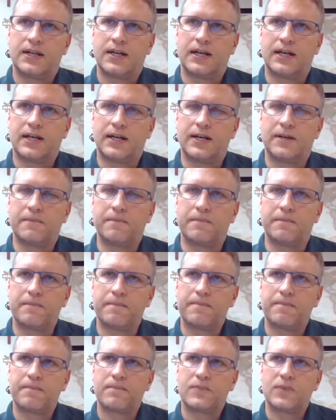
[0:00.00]
um,
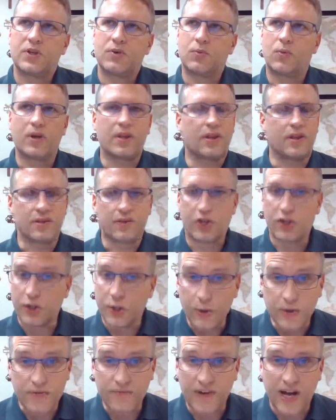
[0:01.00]
one of the
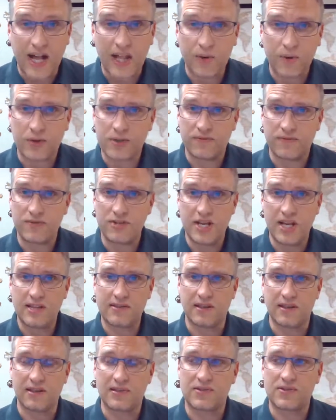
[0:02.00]
close followers of
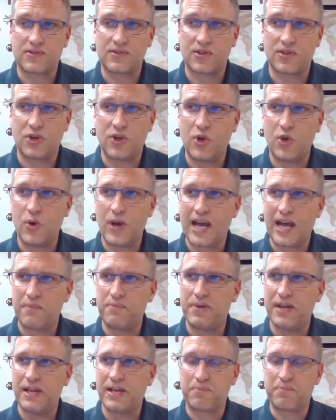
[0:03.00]
Jesus who
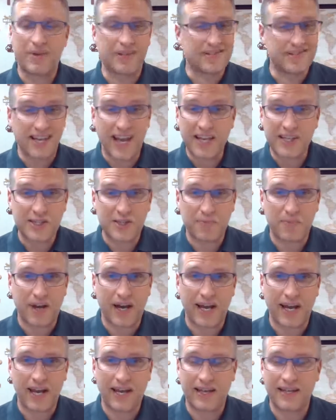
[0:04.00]
had been possessed
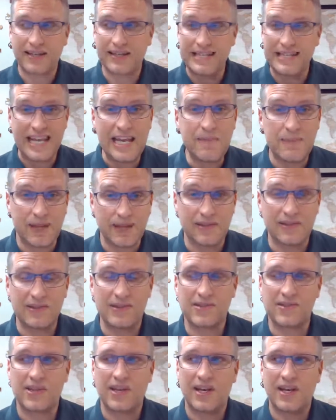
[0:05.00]
by
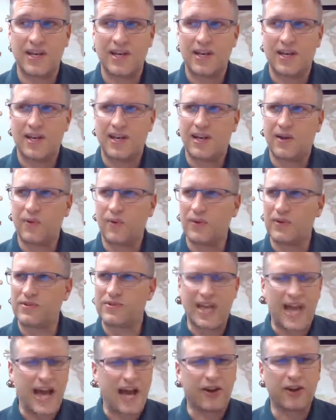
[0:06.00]
demons and
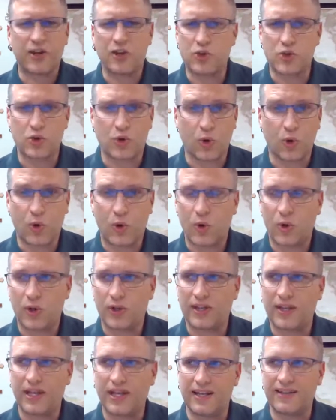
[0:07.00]
was out of
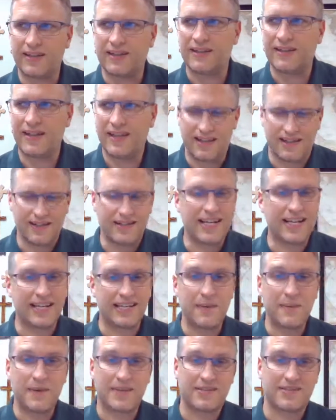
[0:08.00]
control. And
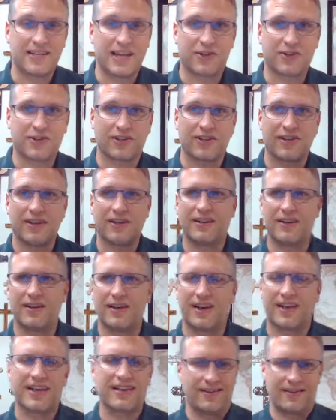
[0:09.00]
Nicodemus is actually
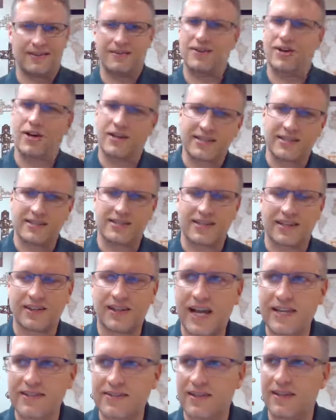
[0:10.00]
an artistic
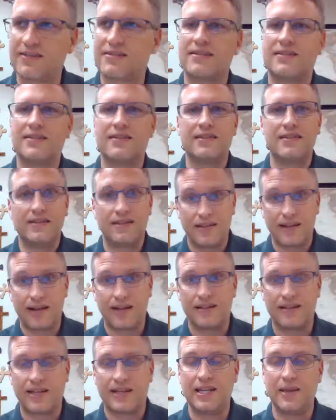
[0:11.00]
license.
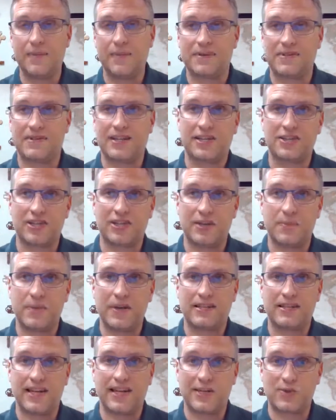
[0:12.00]
Nicodemus is actually
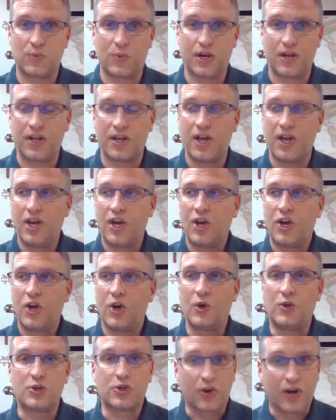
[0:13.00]
depicted as one
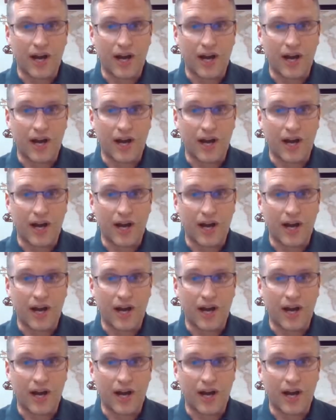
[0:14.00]
who